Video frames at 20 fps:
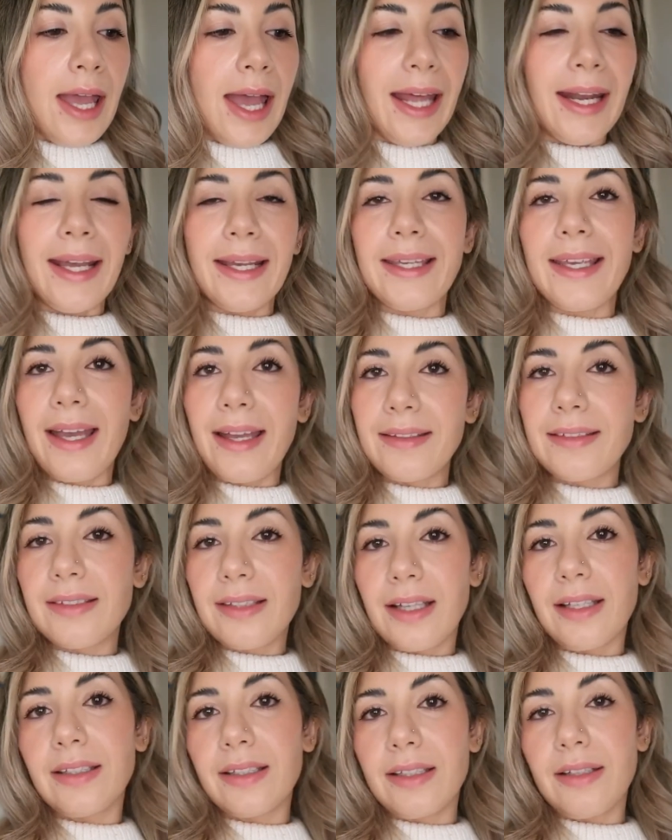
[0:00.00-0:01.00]
and I can't
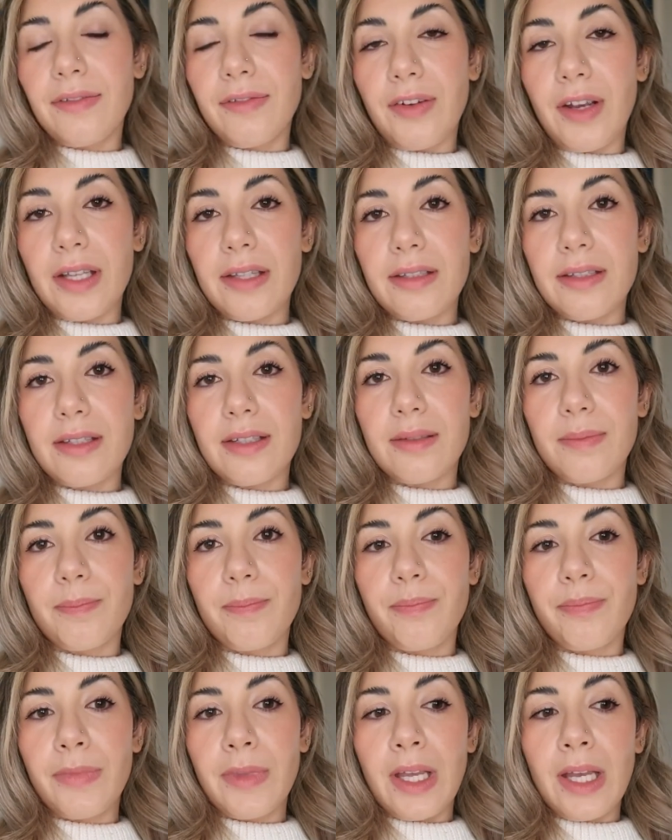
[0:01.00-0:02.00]
tell the difference
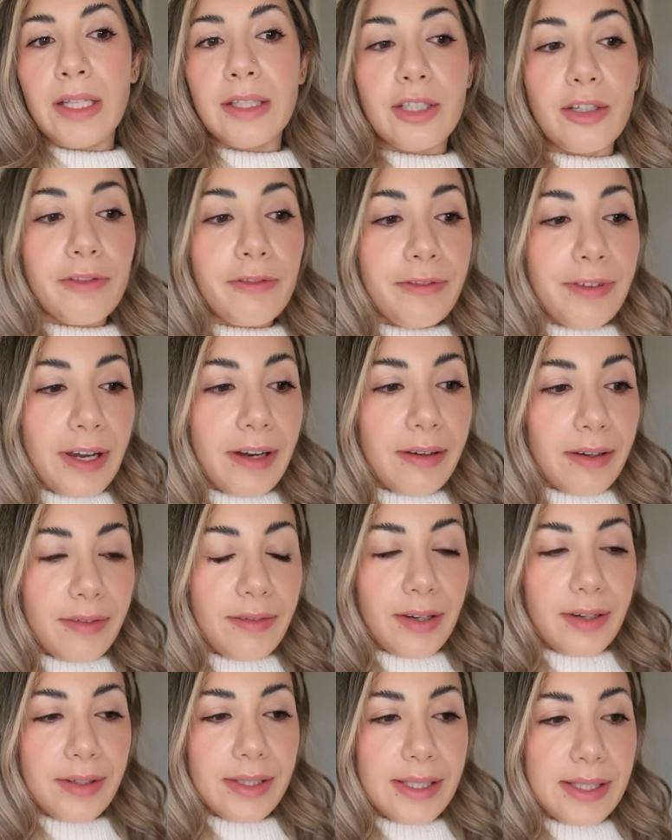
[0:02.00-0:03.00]
they're very
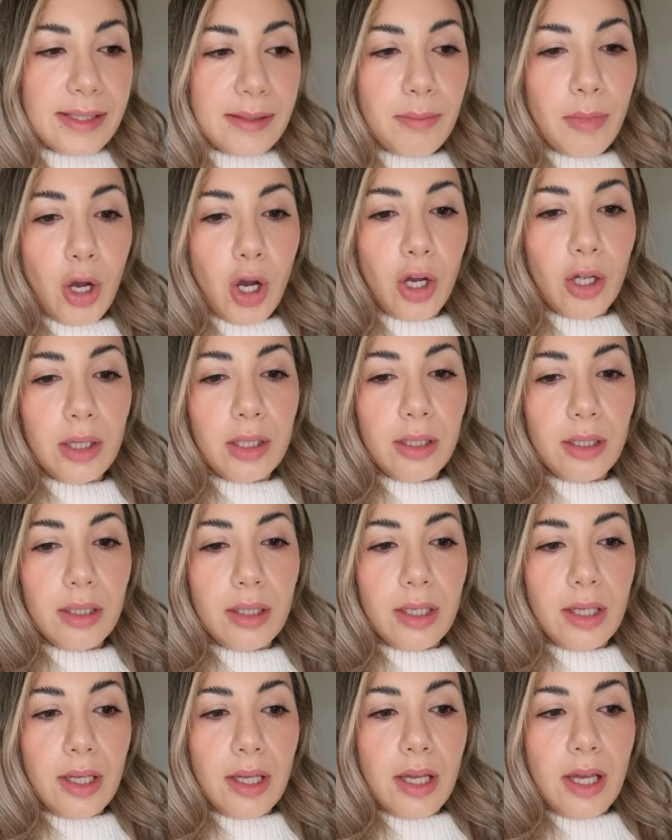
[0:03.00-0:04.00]
very small
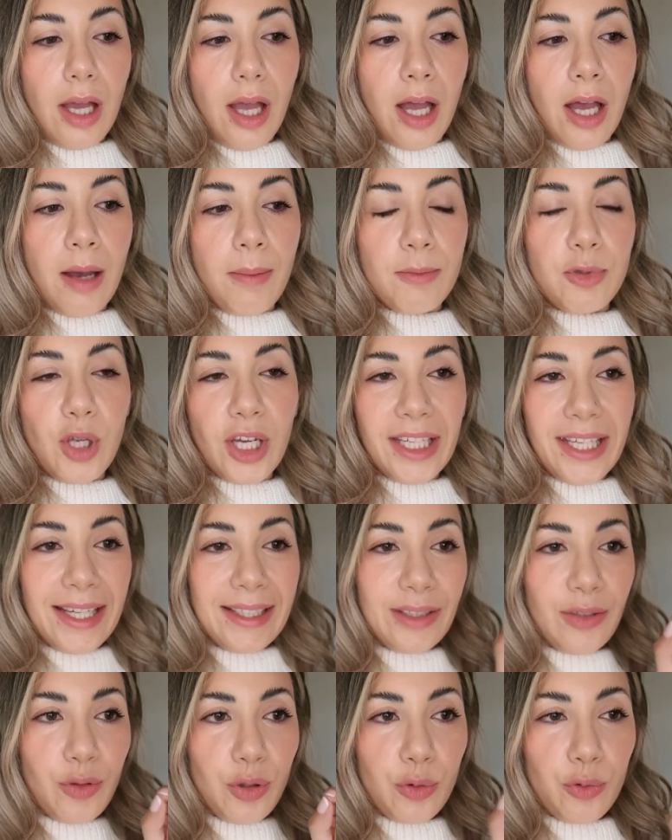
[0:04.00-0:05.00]
um, so I
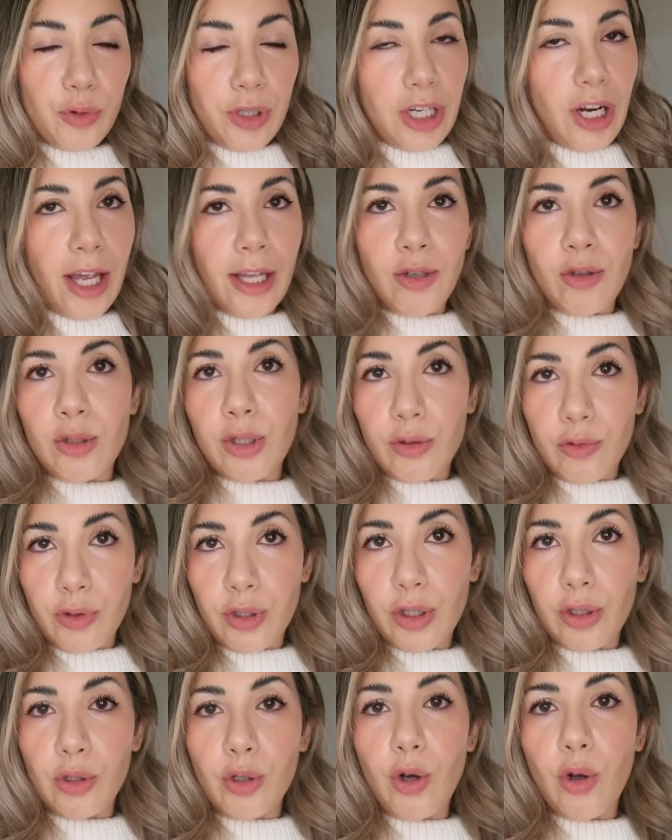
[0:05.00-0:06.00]
can't even read I know the
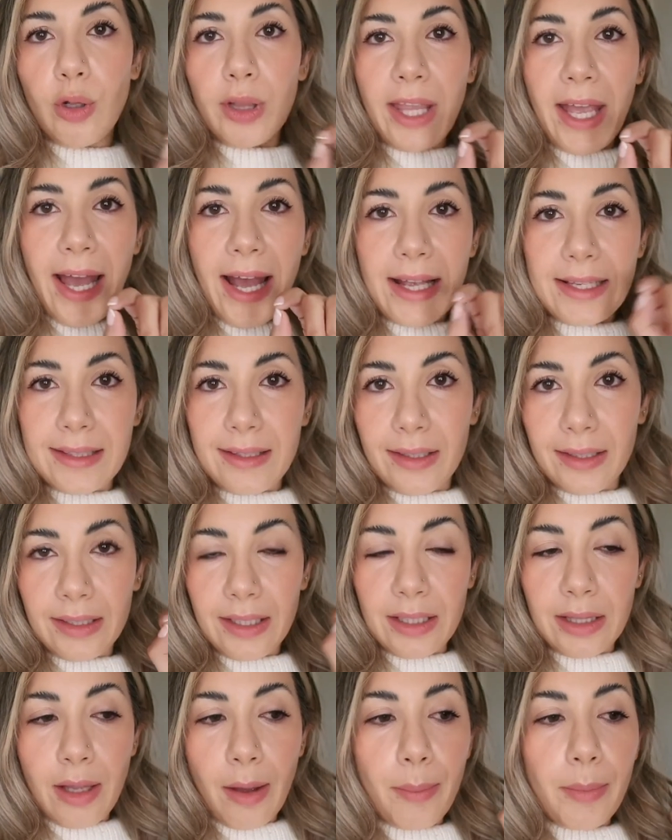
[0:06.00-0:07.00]
real gold has like
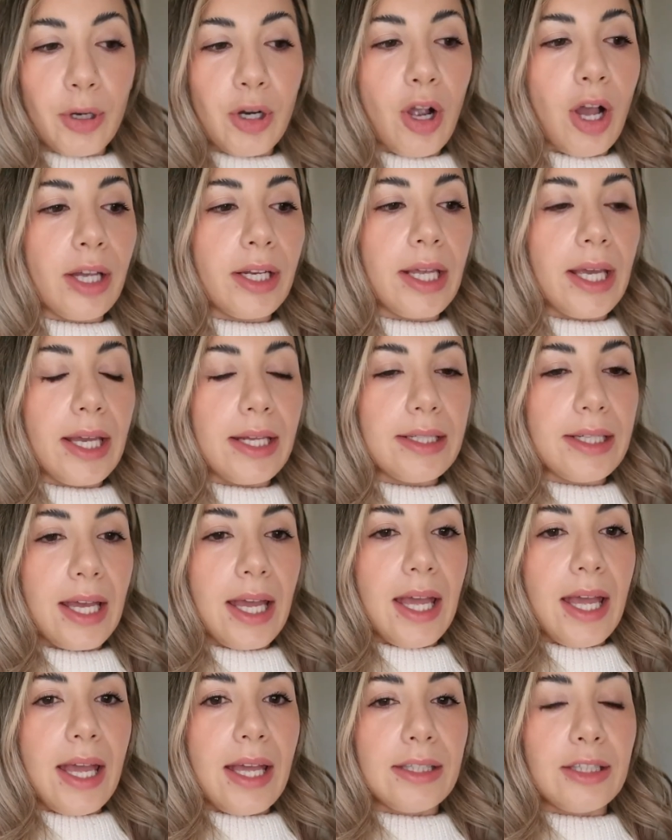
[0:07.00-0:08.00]
the number on it
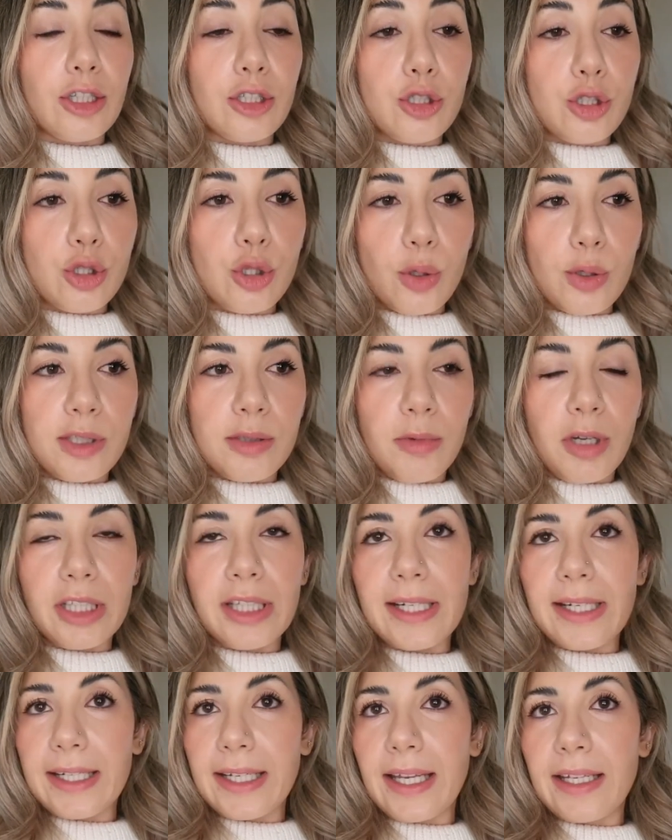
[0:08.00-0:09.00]
they're so small
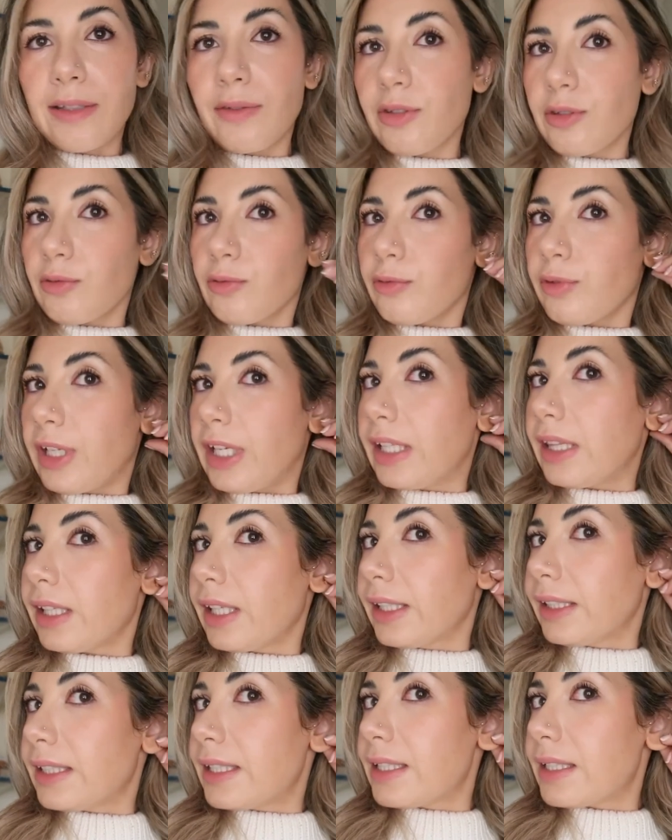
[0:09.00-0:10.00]
that I can't even read
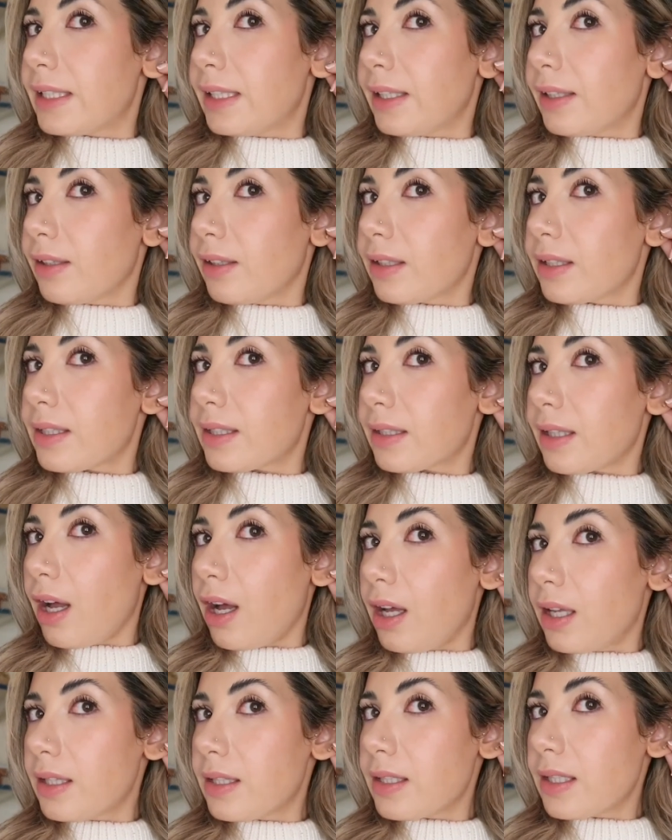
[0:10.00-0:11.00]
like these little
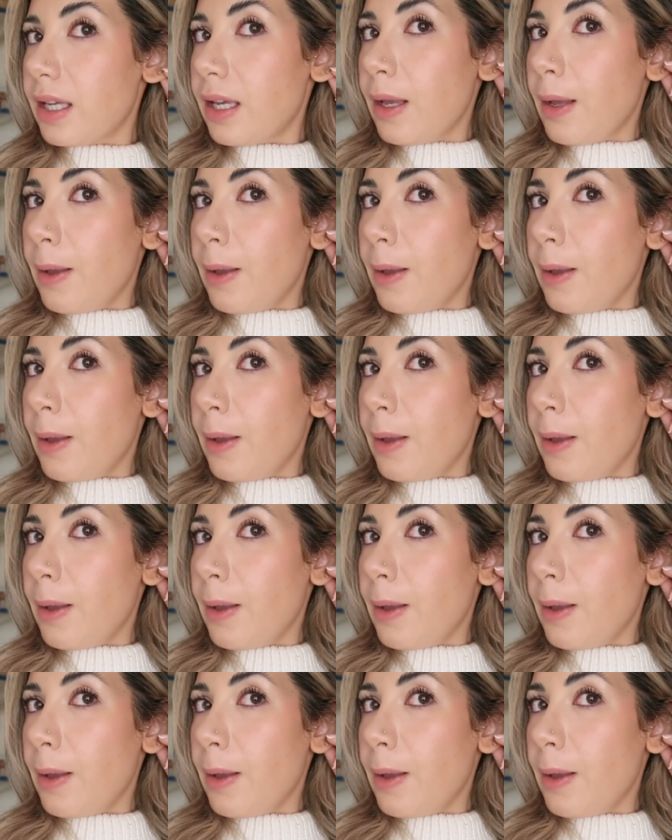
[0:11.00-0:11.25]
studs